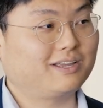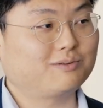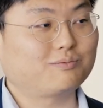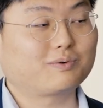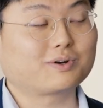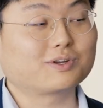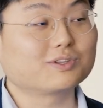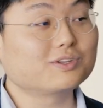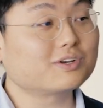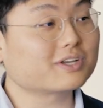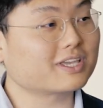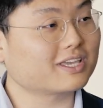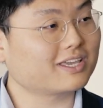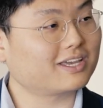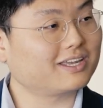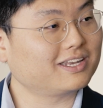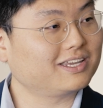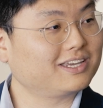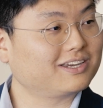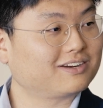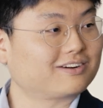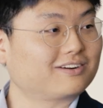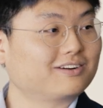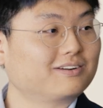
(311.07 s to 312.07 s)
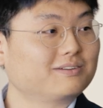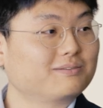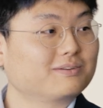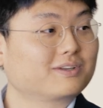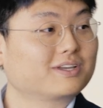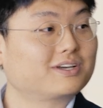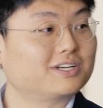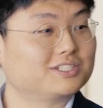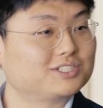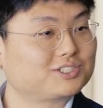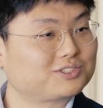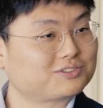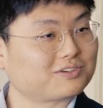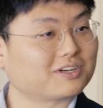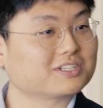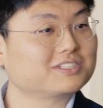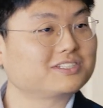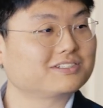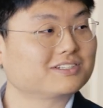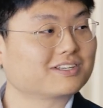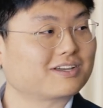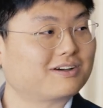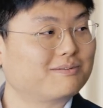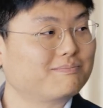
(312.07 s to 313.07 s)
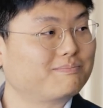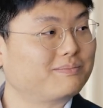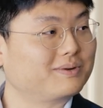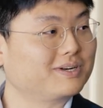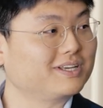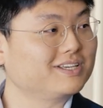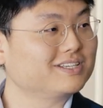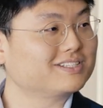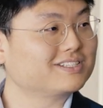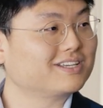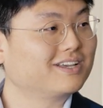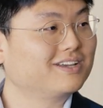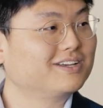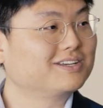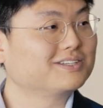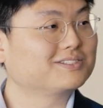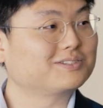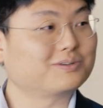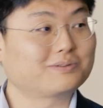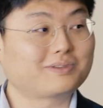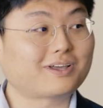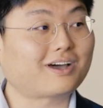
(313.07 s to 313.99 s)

And we're looking at here construction companies, so